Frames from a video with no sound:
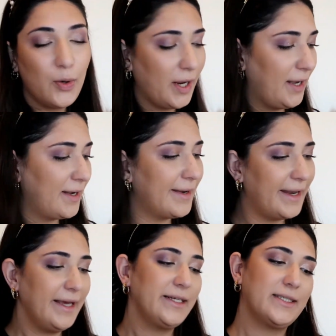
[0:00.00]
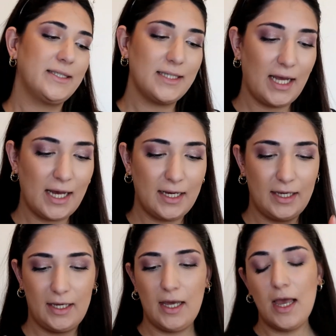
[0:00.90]
Okay, next
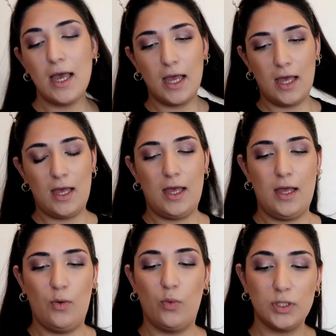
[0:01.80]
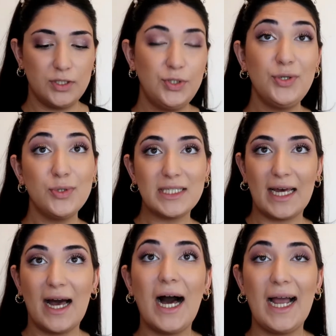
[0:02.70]
I want to use
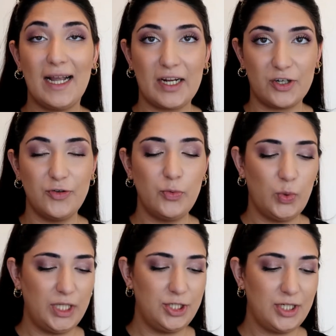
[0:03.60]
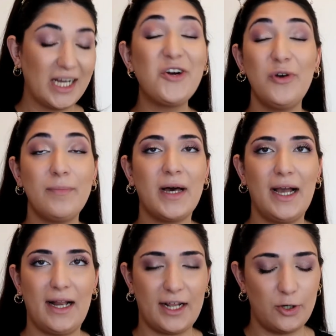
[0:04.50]
a highlighter, a cream
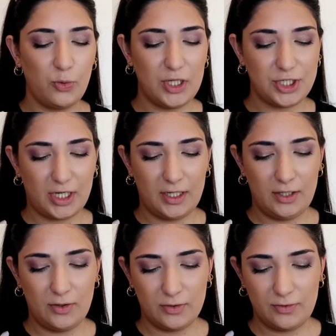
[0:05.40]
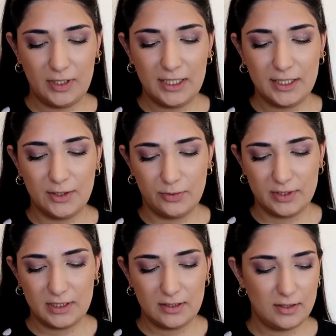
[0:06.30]
highlighter, which I don't really
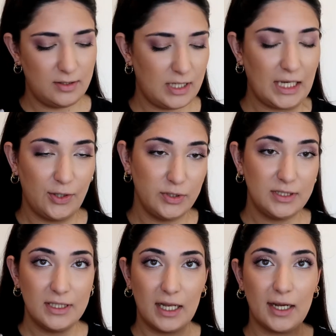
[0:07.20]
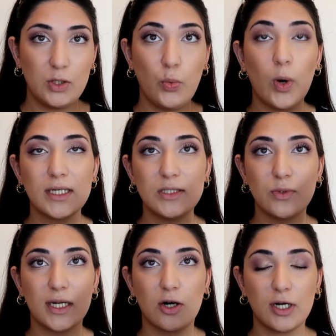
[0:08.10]
use. I used it like twice
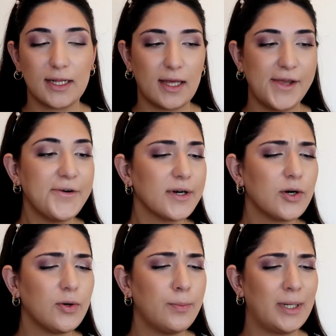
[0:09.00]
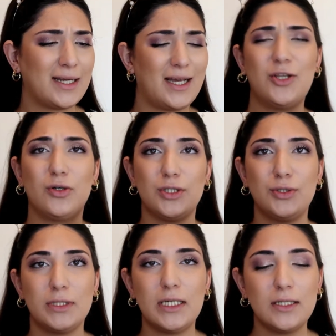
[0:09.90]
when I got it a year ago, but I don't
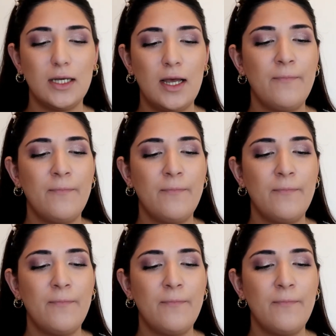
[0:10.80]
use it.